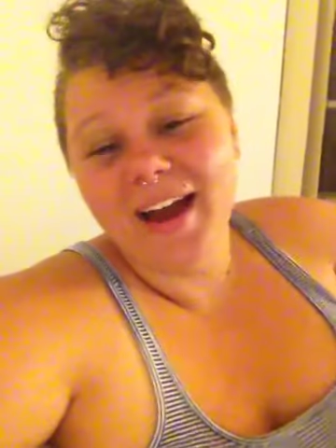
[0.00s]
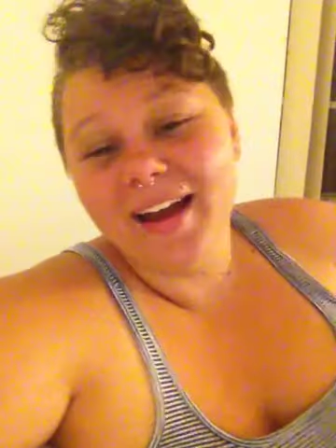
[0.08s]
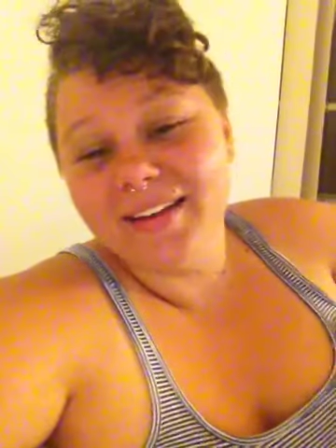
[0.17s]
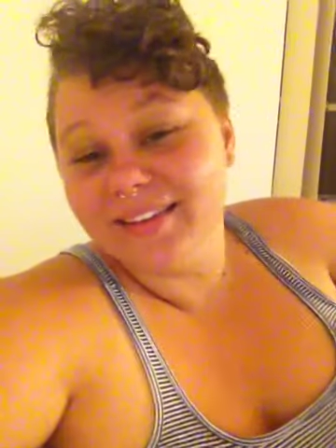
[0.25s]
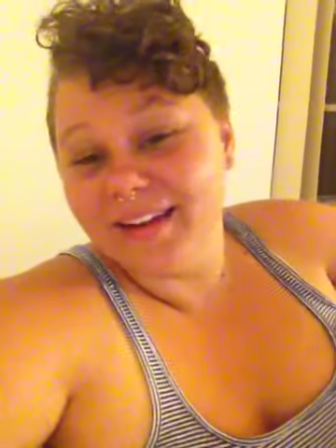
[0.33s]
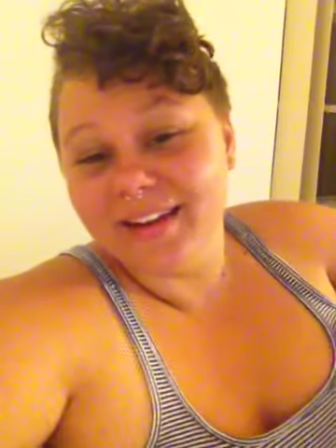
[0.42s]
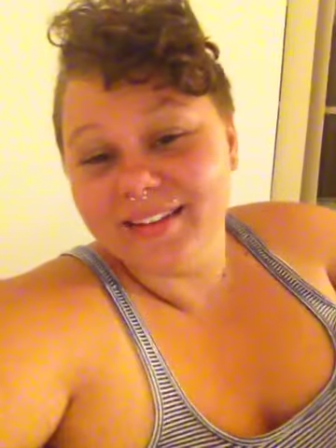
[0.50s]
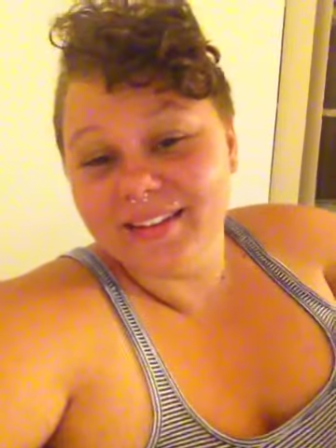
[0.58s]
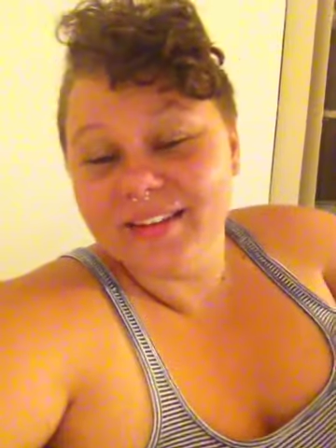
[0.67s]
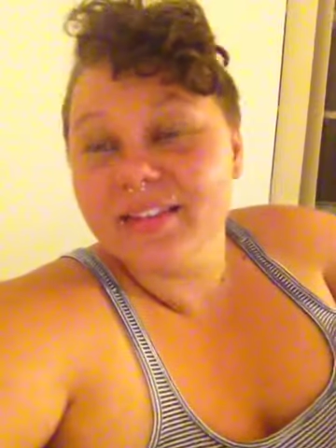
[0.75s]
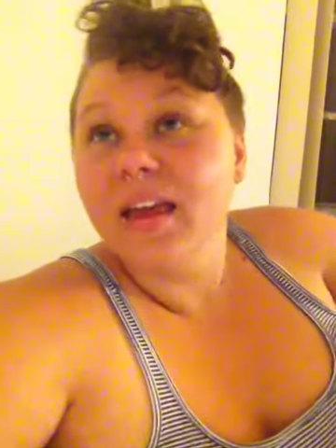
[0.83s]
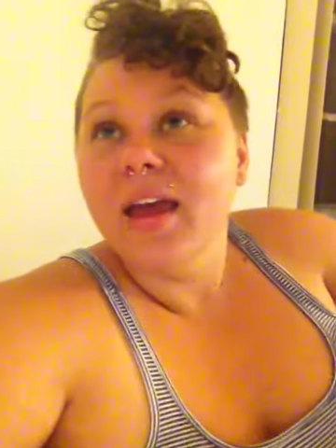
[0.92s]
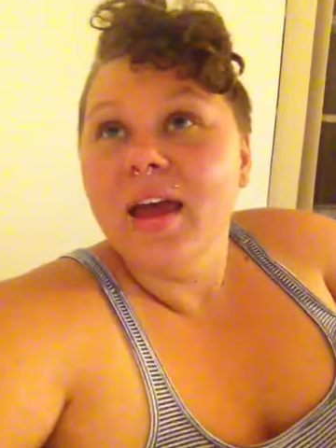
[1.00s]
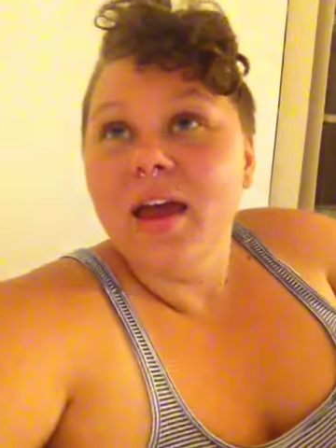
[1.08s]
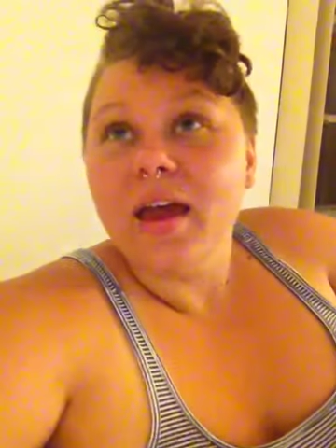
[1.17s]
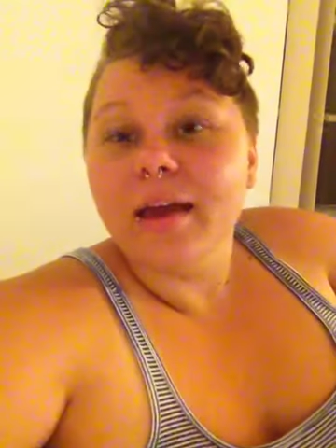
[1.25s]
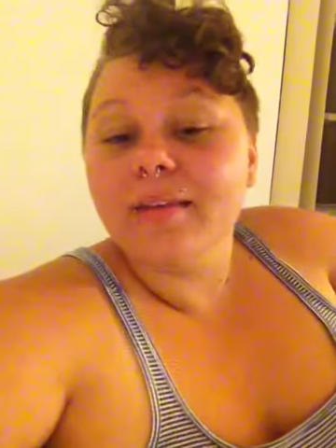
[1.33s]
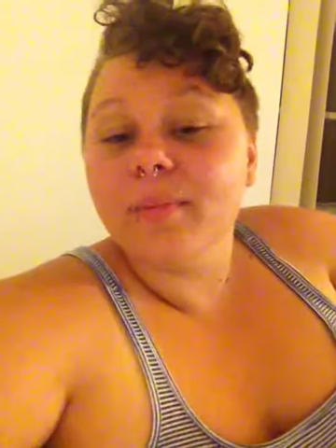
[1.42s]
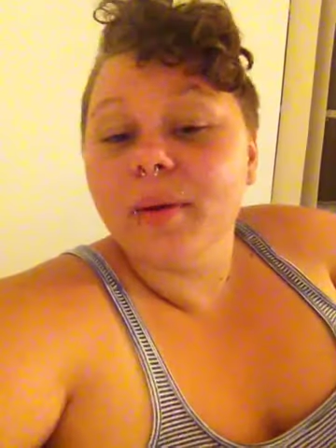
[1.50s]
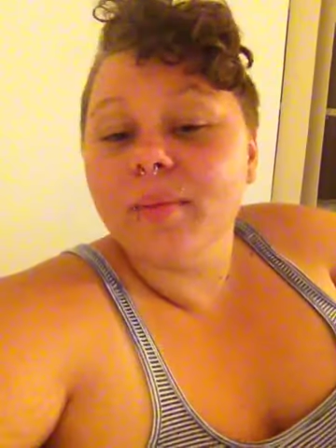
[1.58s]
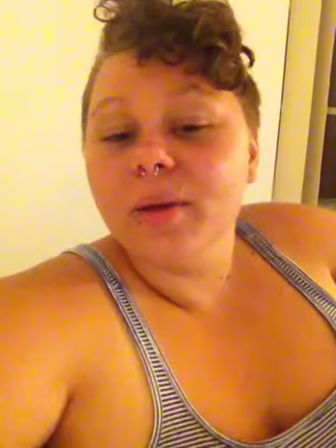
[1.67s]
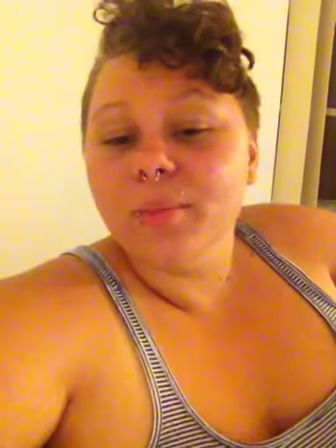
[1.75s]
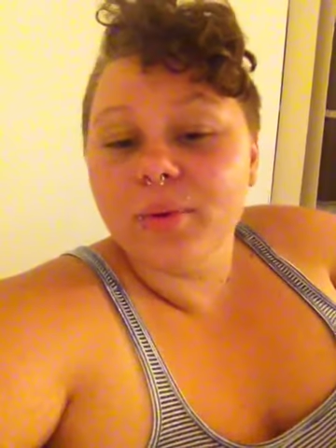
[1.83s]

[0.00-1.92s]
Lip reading: I fucking miss. It's probably